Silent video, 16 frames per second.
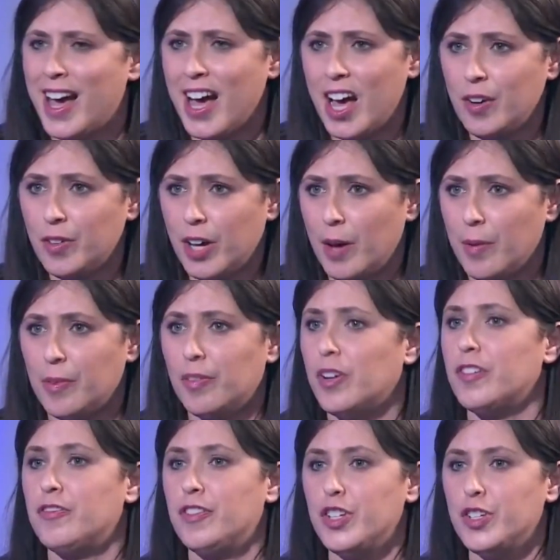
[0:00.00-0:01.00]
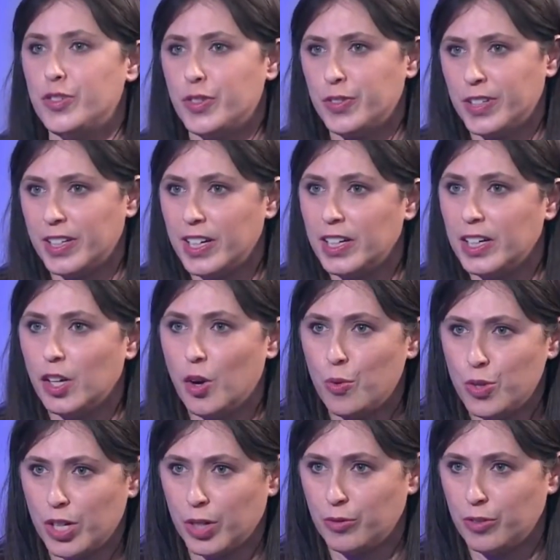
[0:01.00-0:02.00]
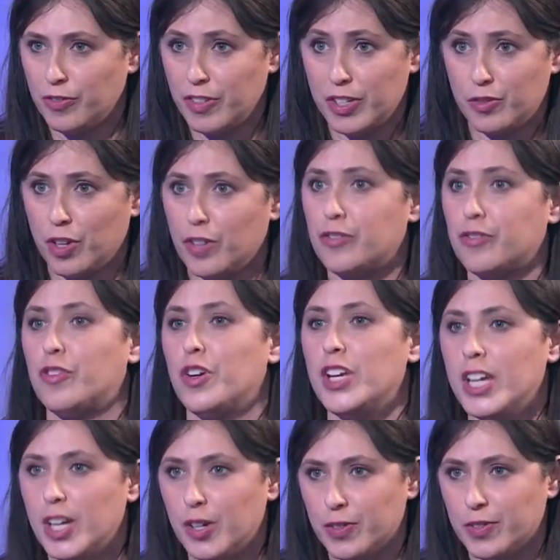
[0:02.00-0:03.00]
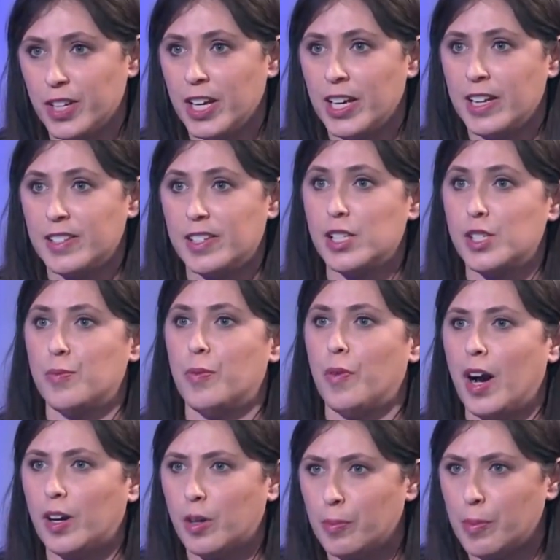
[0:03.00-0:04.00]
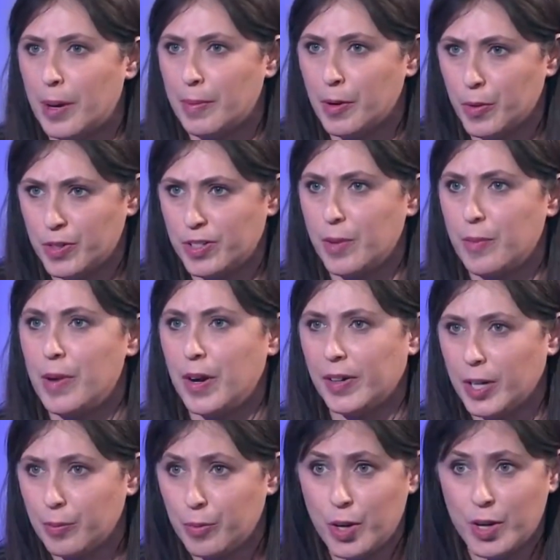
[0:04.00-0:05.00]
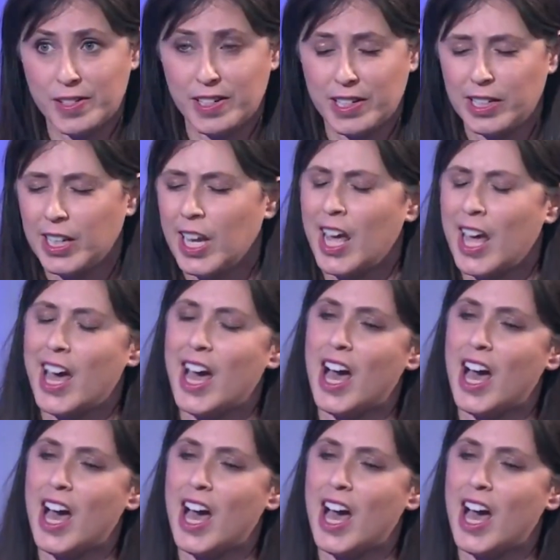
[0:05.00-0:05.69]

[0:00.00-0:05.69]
how come they refused to sit and negotiate with Israel for years, since Barack Obama was the American president?